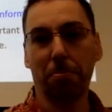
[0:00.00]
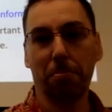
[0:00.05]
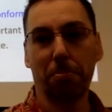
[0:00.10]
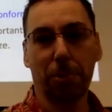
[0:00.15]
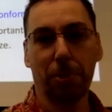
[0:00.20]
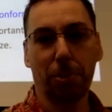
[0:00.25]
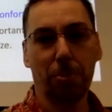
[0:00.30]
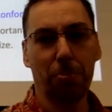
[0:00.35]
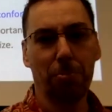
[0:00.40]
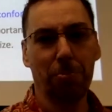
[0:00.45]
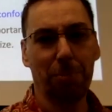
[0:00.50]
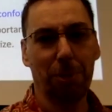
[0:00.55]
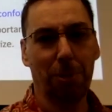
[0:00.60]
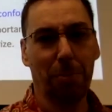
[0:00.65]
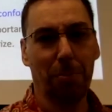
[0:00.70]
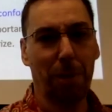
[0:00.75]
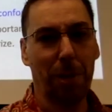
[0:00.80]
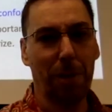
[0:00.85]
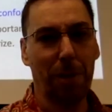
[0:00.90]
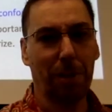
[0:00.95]
So
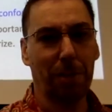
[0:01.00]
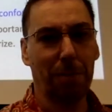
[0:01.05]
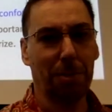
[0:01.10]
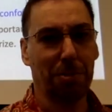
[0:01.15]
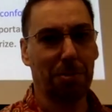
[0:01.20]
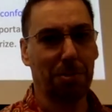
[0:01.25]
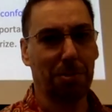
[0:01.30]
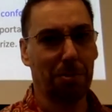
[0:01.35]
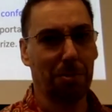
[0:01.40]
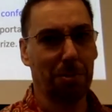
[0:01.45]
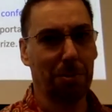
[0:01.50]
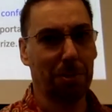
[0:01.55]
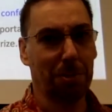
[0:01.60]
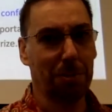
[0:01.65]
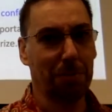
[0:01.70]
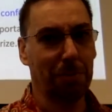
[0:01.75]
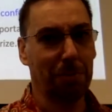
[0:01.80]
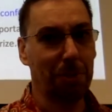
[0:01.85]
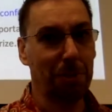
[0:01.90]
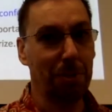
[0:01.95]
biochemistry is
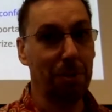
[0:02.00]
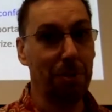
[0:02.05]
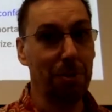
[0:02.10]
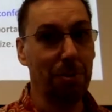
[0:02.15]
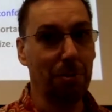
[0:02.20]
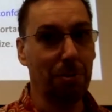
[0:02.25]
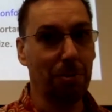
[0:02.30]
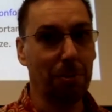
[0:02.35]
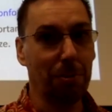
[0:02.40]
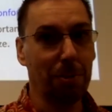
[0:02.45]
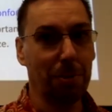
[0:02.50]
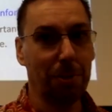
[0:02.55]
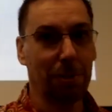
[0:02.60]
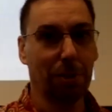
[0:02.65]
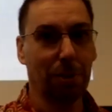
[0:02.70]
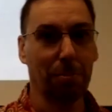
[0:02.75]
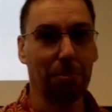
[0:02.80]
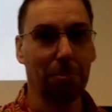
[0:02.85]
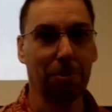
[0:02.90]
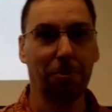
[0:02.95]
relatively new in
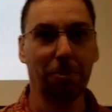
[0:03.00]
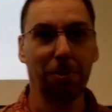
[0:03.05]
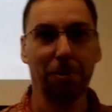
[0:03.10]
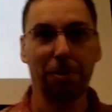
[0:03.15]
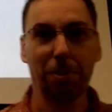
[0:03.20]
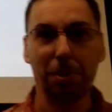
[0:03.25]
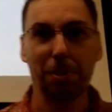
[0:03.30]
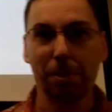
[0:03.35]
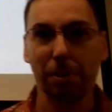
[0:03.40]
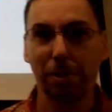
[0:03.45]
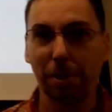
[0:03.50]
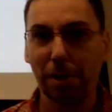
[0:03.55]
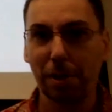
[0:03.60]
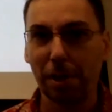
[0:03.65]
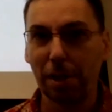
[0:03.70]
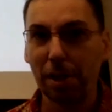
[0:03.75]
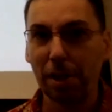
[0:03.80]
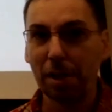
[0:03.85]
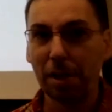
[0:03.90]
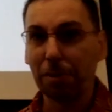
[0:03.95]
terms of field here.
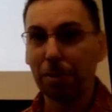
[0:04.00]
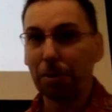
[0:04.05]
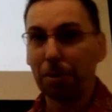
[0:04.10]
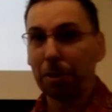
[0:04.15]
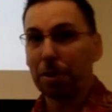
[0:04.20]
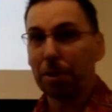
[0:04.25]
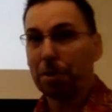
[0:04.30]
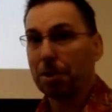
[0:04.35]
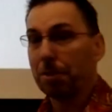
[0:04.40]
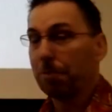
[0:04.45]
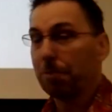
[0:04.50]
If we look at this